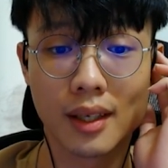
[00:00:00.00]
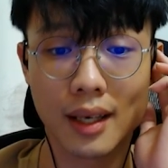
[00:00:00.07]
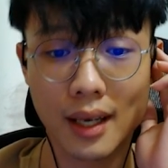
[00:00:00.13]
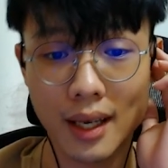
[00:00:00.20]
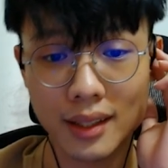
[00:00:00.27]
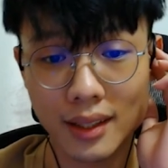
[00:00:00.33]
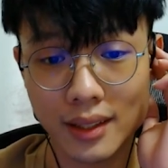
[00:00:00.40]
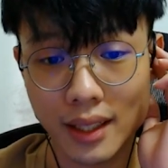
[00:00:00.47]
I
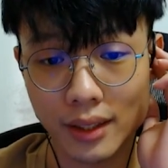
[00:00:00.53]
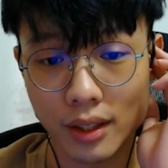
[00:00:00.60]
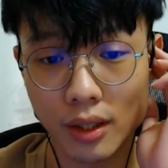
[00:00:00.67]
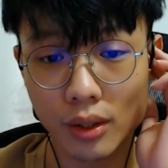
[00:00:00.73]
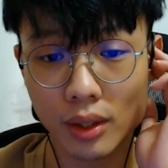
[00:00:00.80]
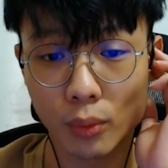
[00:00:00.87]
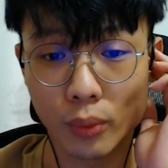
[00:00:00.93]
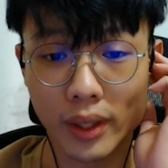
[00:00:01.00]
did not know
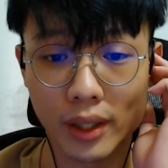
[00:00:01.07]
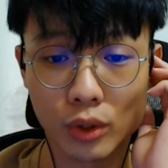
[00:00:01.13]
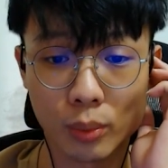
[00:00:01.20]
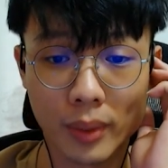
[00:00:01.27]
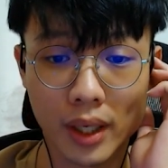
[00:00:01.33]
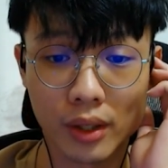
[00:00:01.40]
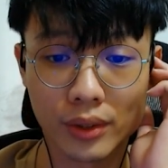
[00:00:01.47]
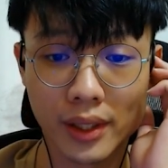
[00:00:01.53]
the way to
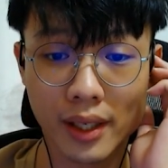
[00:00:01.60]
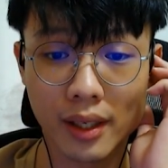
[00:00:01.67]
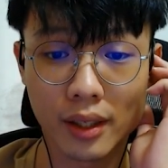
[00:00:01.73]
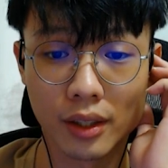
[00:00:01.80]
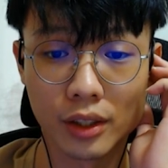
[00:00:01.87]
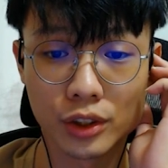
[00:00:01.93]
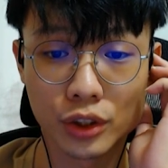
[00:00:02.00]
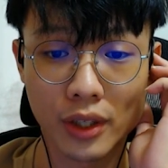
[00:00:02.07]
my
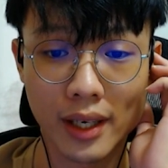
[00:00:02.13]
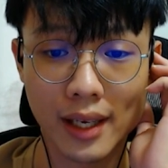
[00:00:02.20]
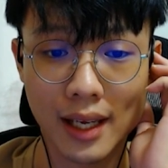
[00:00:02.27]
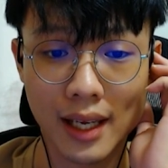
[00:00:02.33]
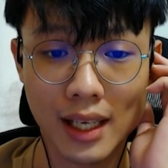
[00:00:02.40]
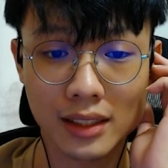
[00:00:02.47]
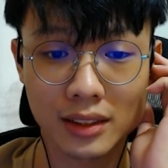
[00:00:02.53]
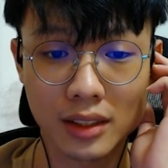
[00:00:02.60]
hotel, so I
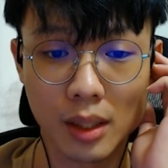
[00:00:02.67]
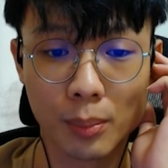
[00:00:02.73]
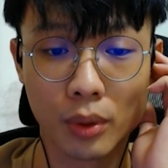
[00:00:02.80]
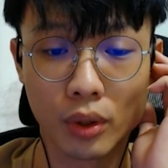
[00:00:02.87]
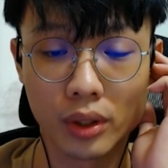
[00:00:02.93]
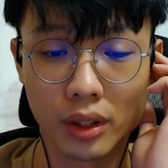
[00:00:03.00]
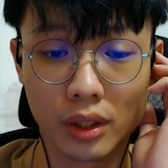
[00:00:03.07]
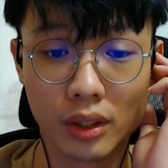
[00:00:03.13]
asked a
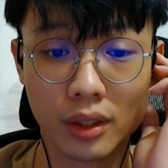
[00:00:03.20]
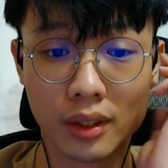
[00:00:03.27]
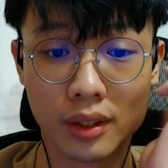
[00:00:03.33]
porter.